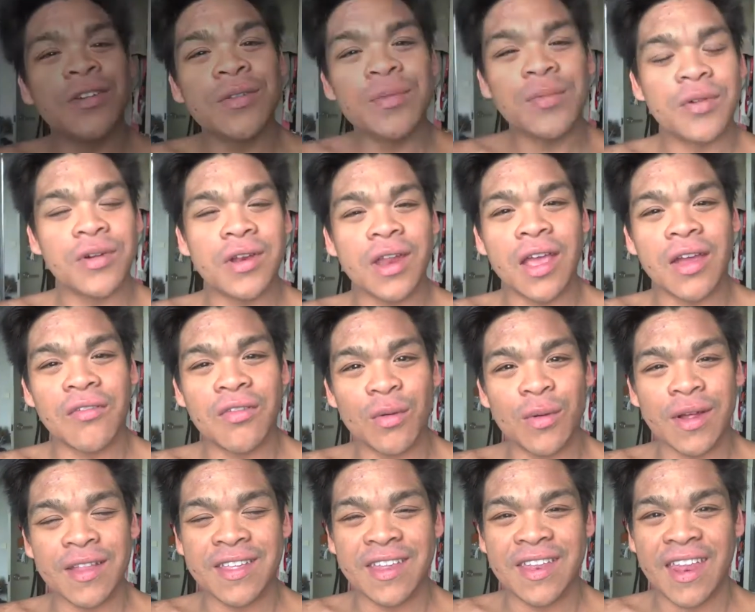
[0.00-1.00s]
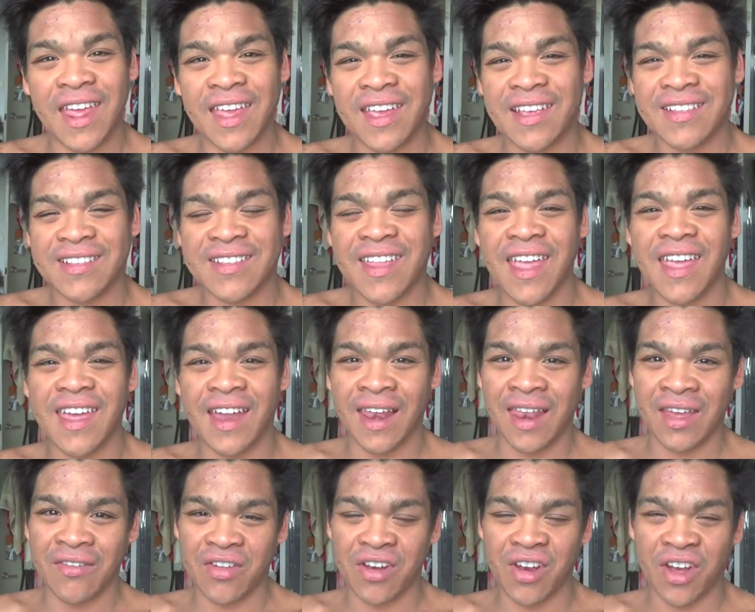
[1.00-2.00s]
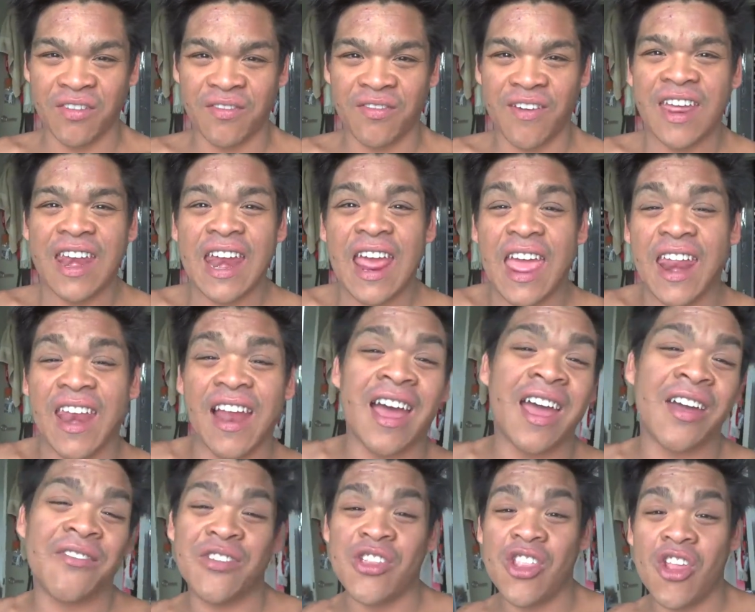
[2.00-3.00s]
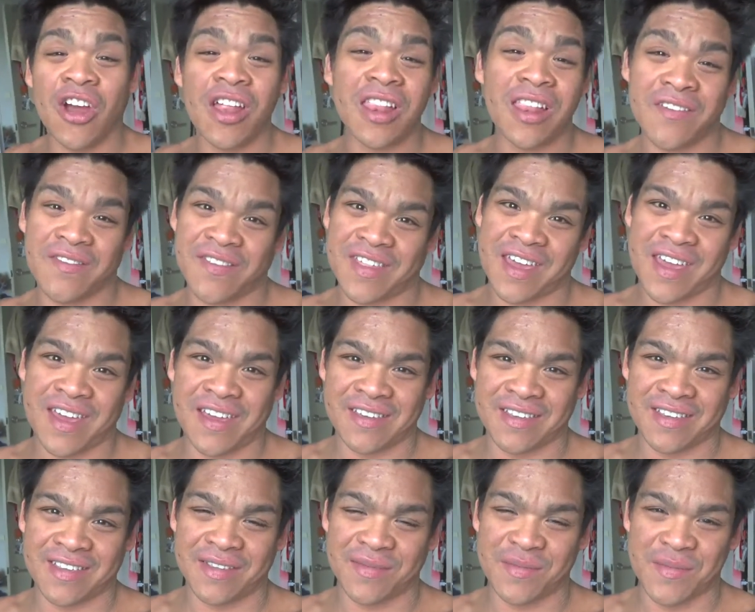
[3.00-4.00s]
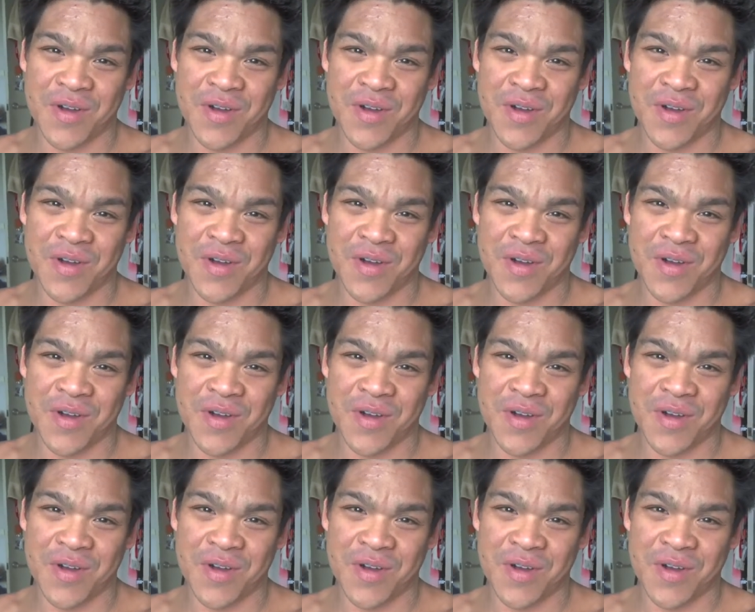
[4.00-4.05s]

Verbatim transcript: Good morning everyone, today is day eleven of VEDA and I have not left the house this